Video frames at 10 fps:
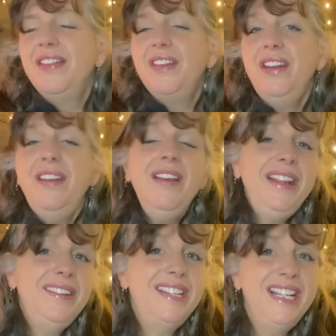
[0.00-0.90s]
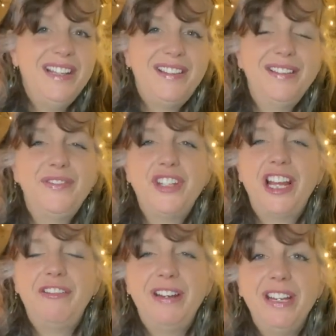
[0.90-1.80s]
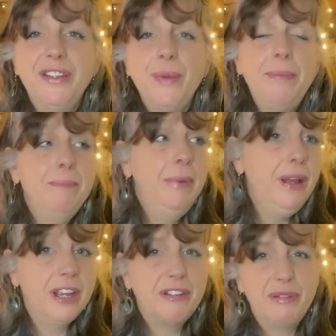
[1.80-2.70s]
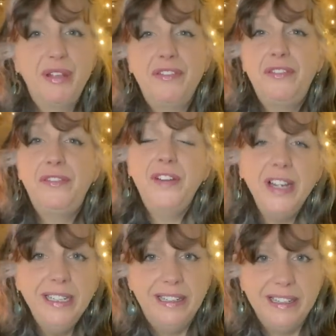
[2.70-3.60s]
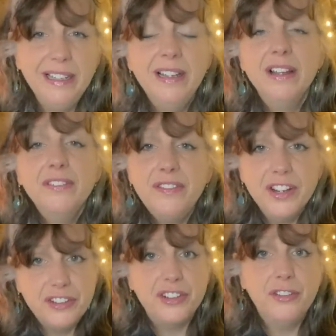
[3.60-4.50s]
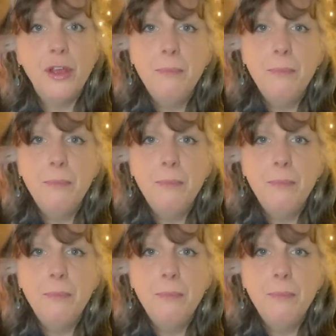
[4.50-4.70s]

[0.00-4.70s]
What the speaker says: The 19th of January is when Mercury finally finishes